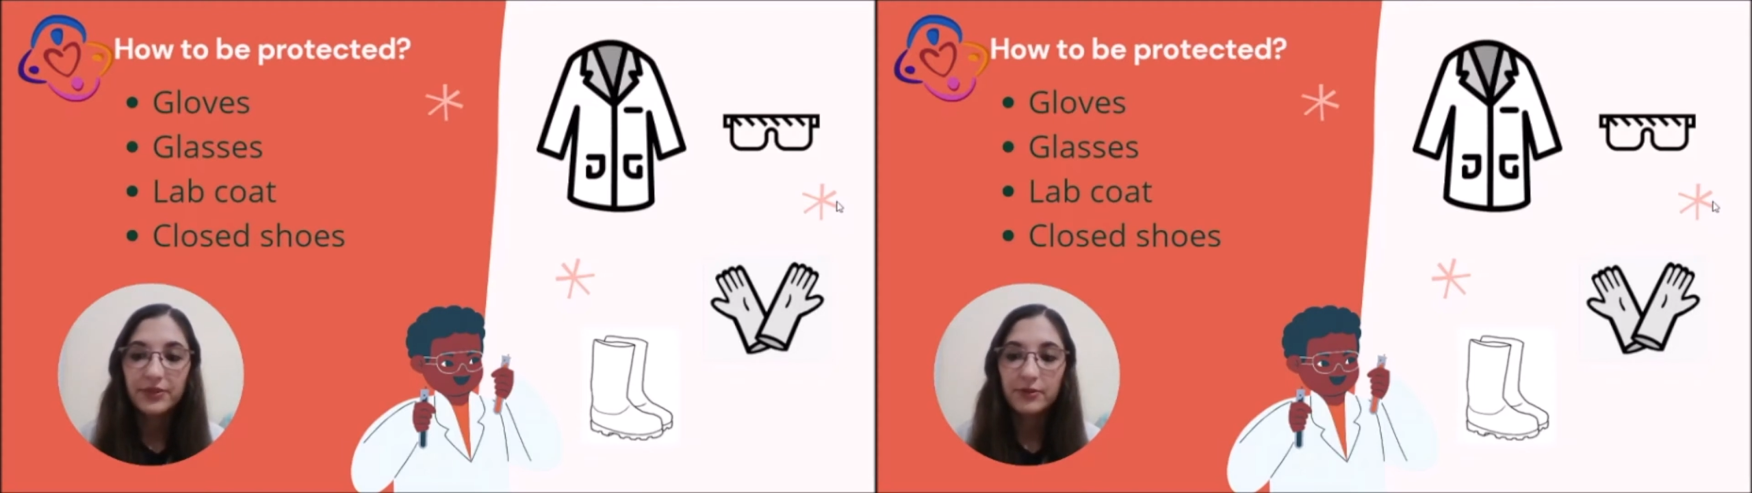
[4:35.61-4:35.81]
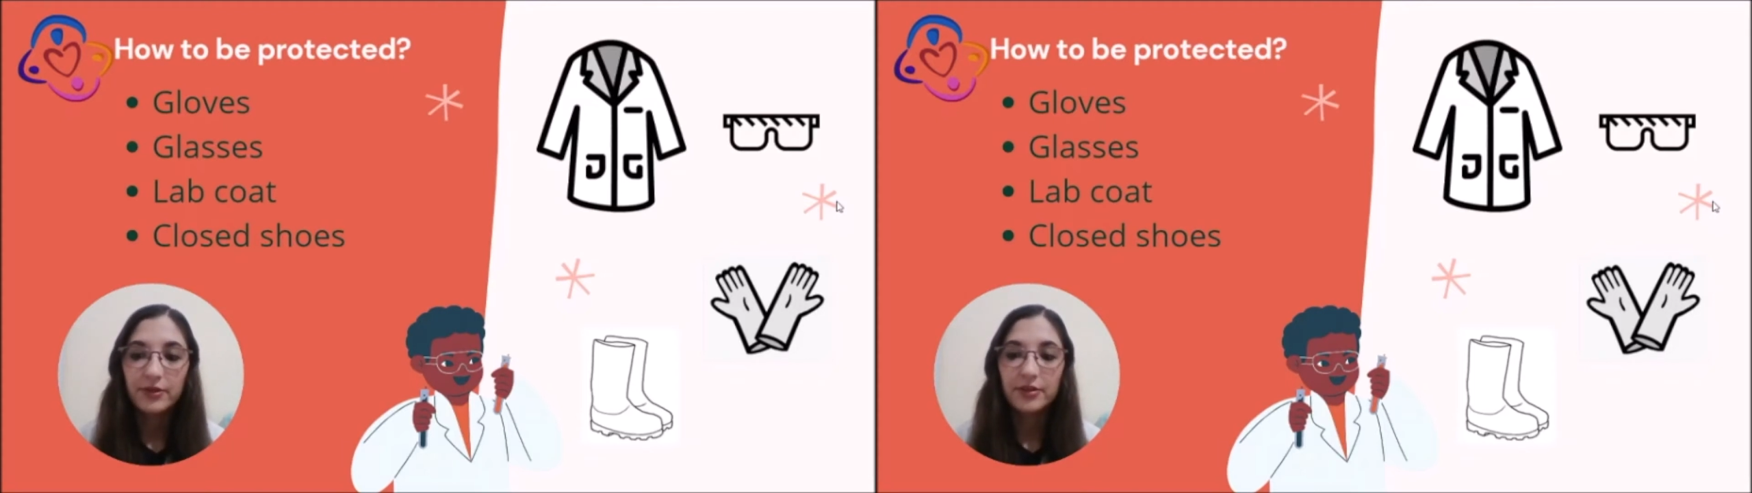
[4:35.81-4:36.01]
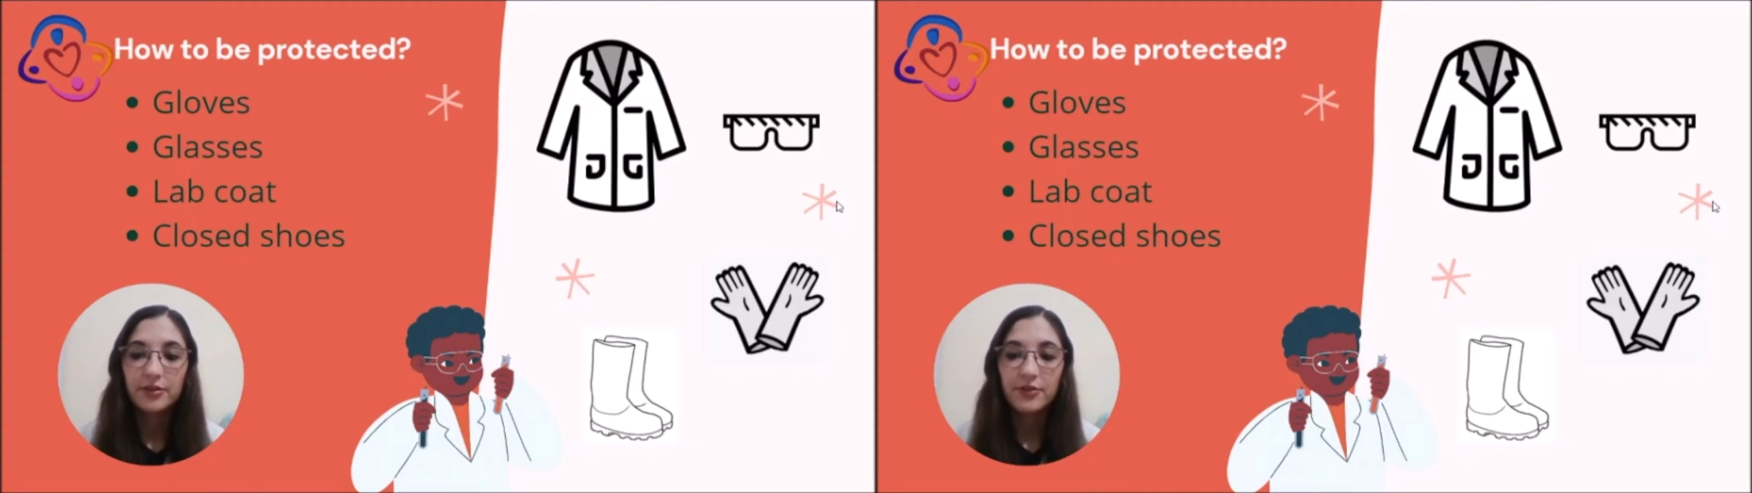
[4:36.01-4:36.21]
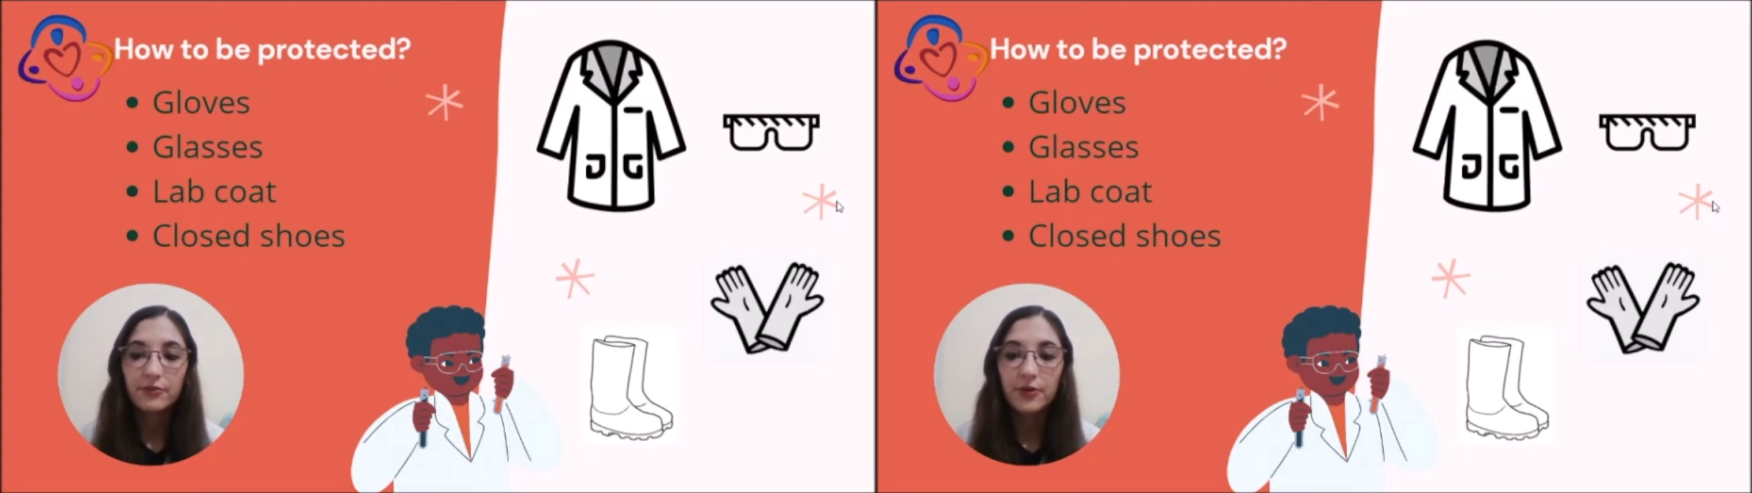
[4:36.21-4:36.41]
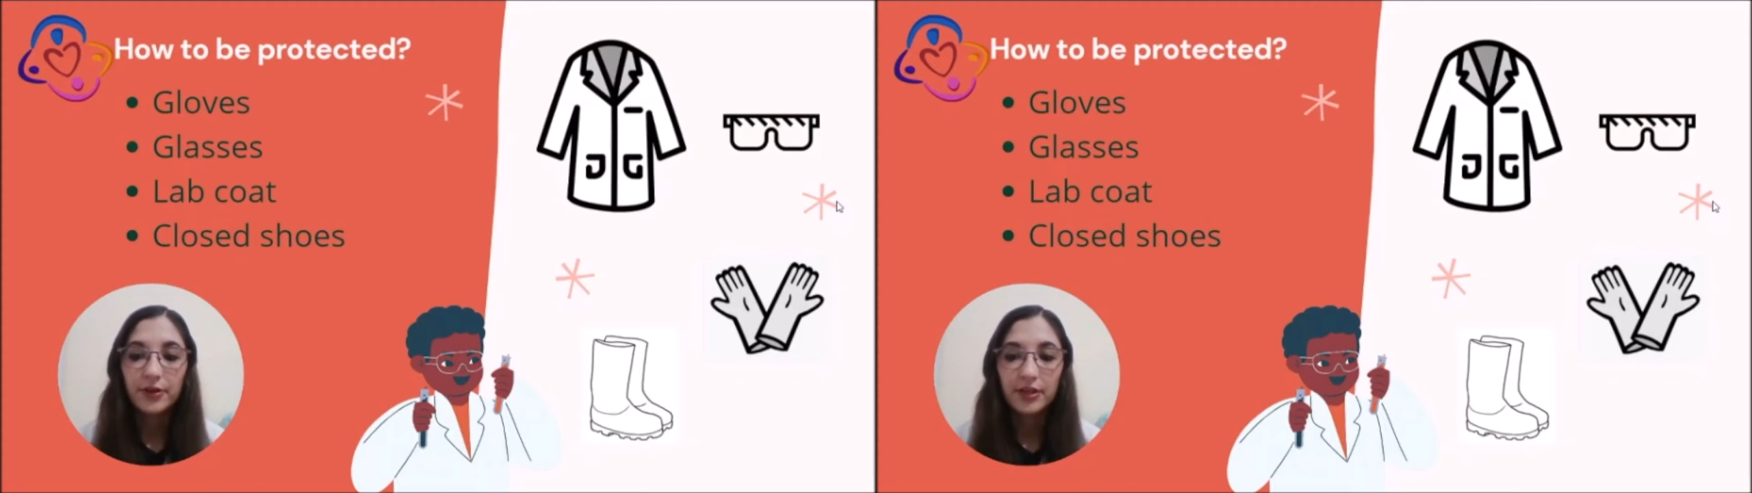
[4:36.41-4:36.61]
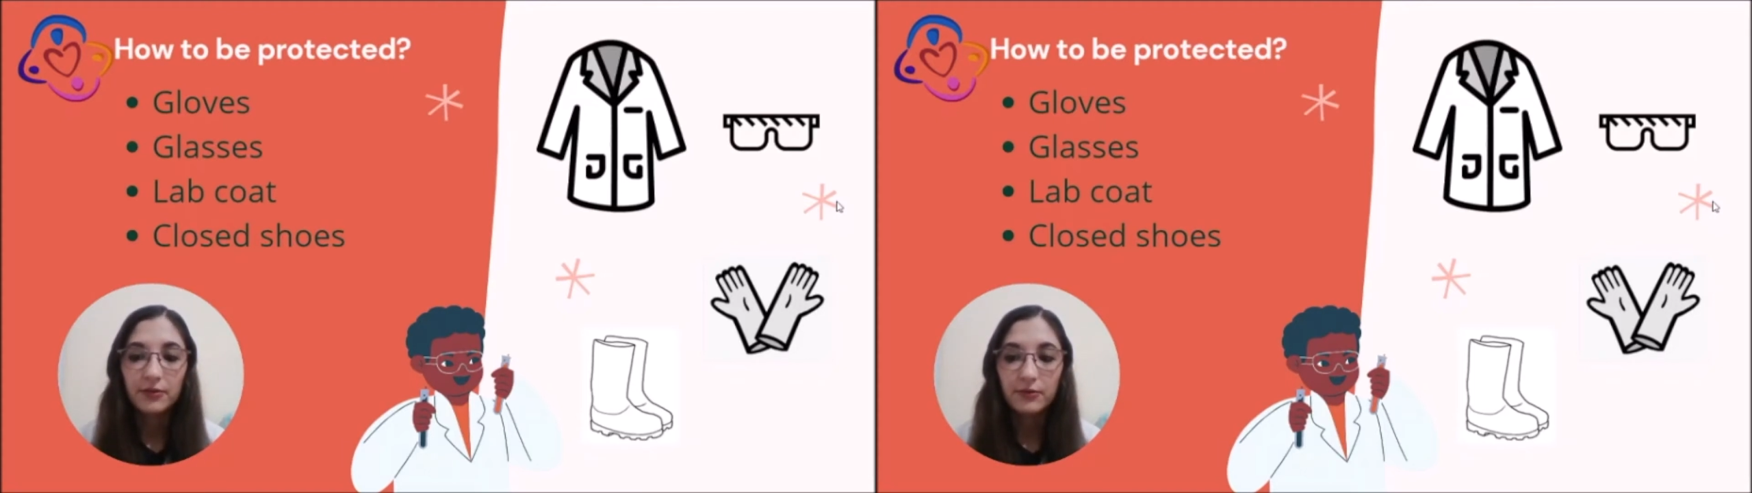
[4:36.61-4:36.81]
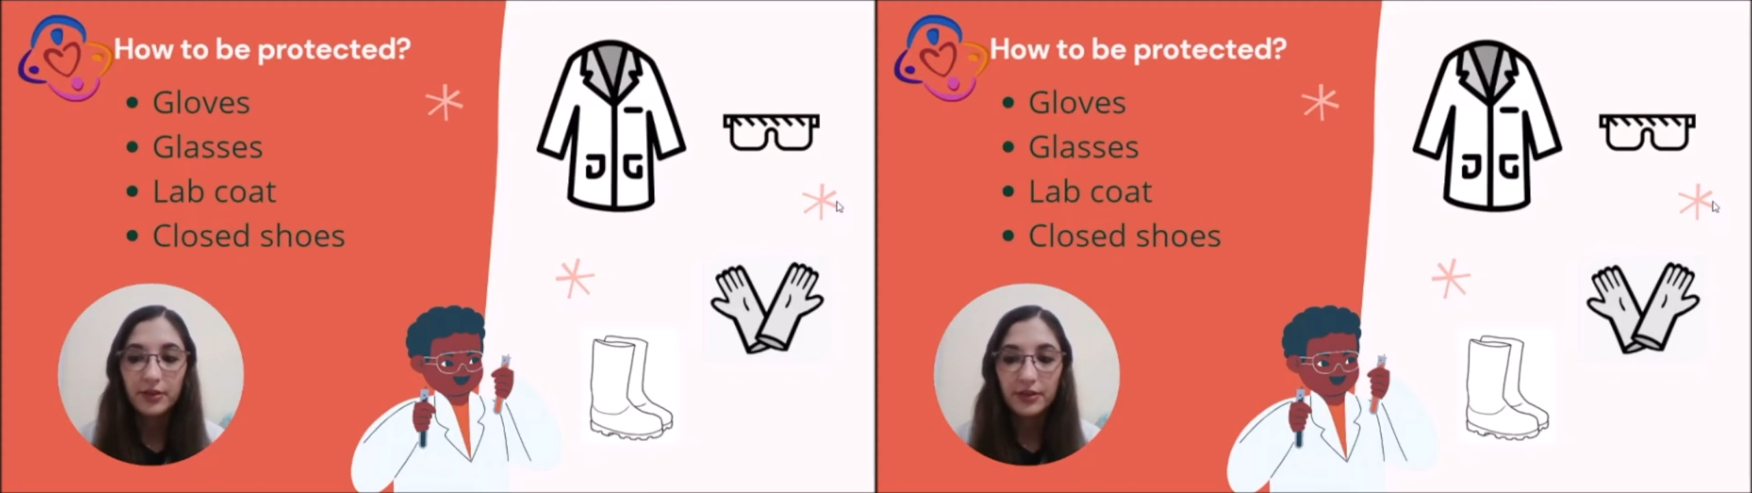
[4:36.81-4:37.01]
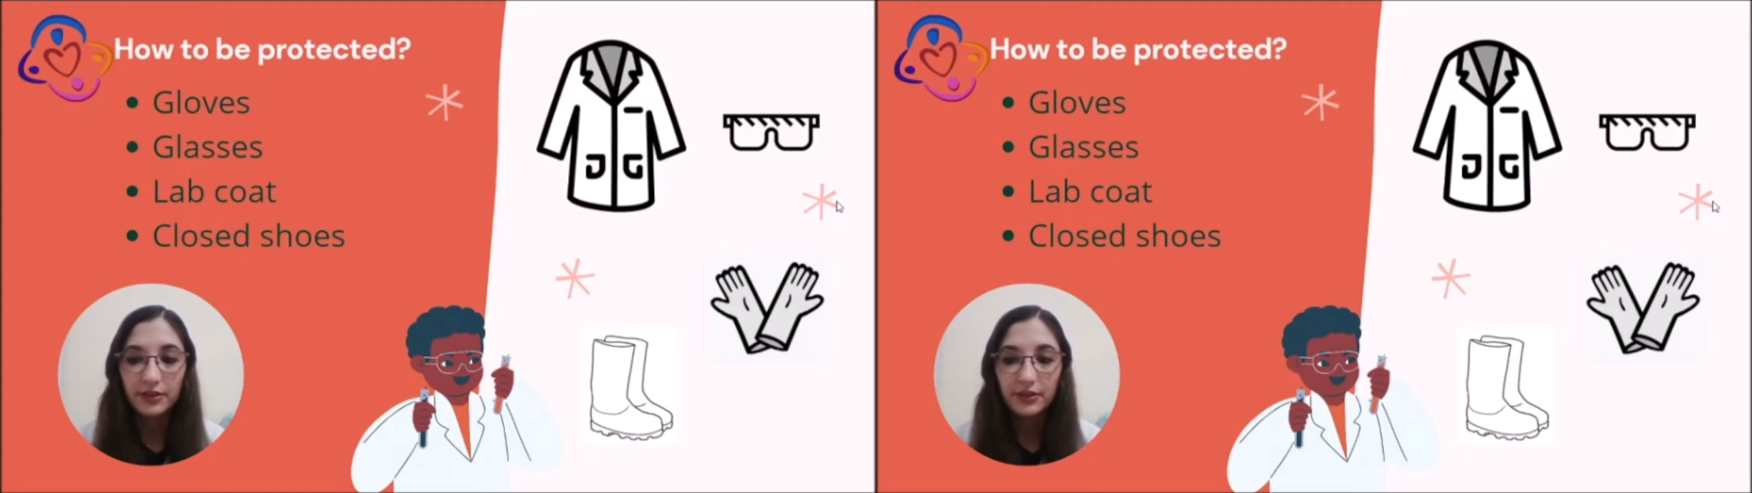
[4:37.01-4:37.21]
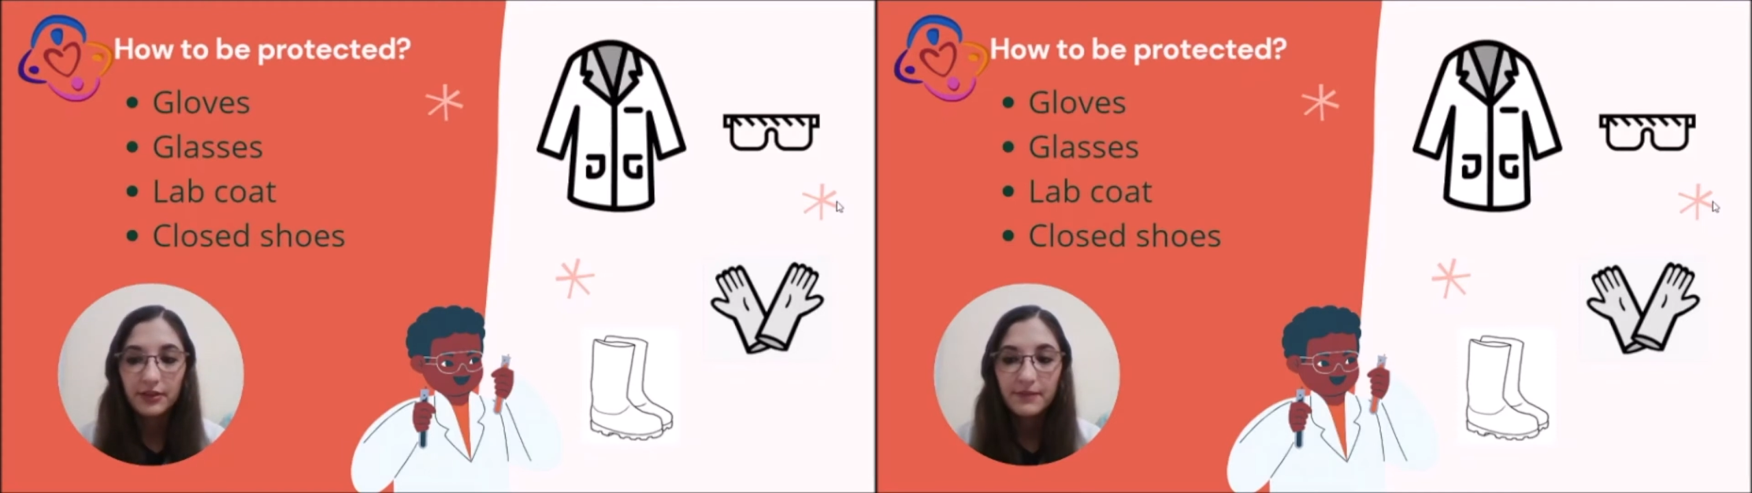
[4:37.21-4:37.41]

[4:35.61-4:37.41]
you are not working with